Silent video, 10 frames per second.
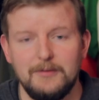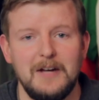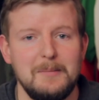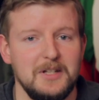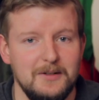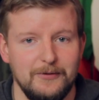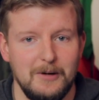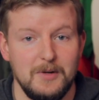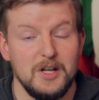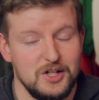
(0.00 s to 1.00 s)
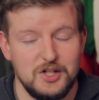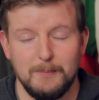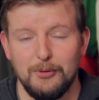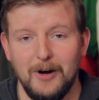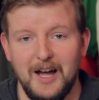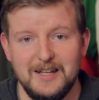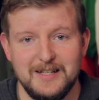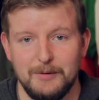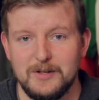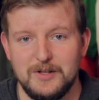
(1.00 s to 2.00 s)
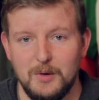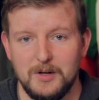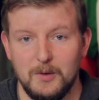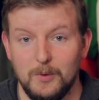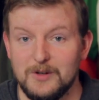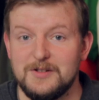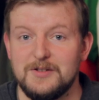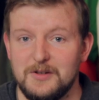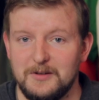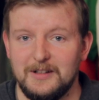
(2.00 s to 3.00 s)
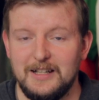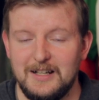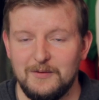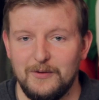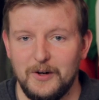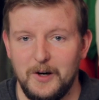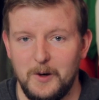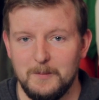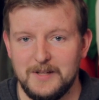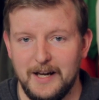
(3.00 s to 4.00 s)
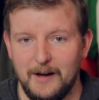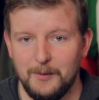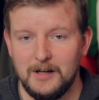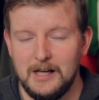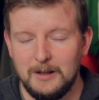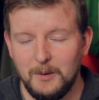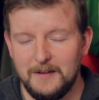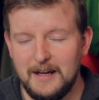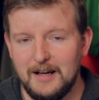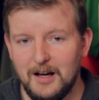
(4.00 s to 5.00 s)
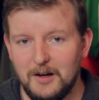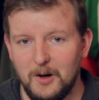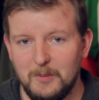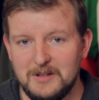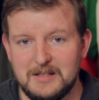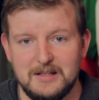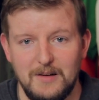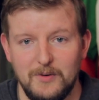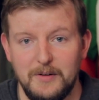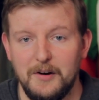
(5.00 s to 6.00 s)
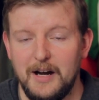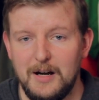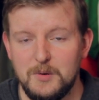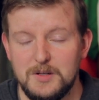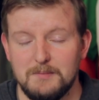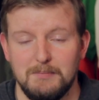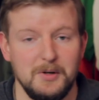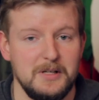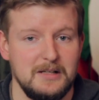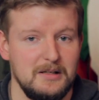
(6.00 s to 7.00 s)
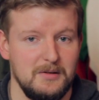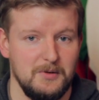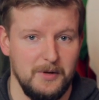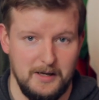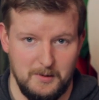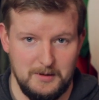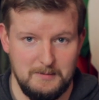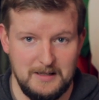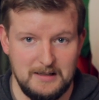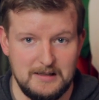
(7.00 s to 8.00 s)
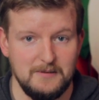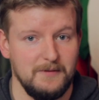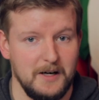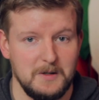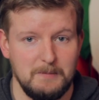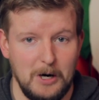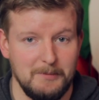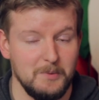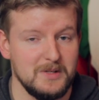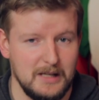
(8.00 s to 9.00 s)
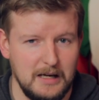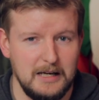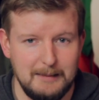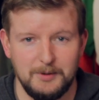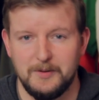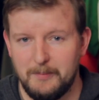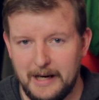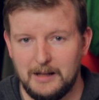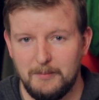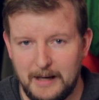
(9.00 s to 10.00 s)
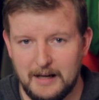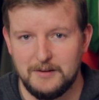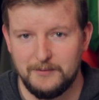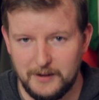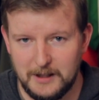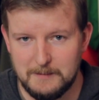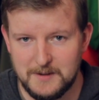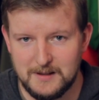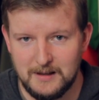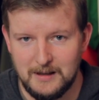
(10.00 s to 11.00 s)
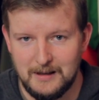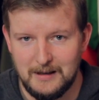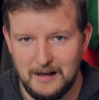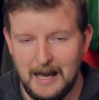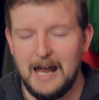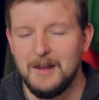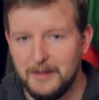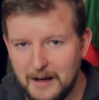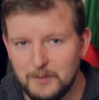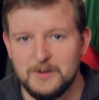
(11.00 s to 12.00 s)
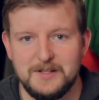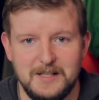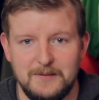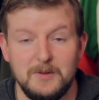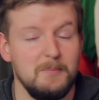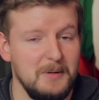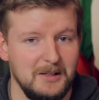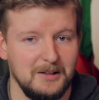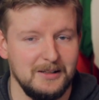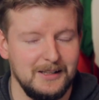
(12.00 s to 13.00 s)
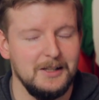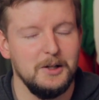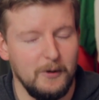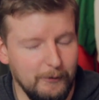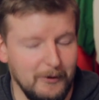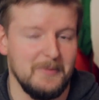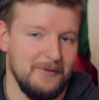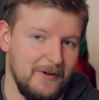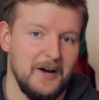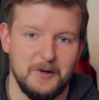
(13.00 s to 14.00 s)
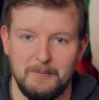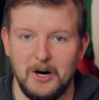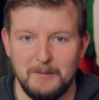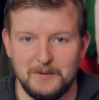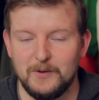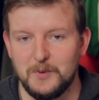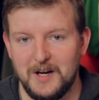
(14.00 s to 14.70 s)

A family from Surprise, Arizona were certainly in for a hometown when they got home and discovered their house burning to the ground because the fire department was unable to battle back the flames, and then received a bill from the fire department for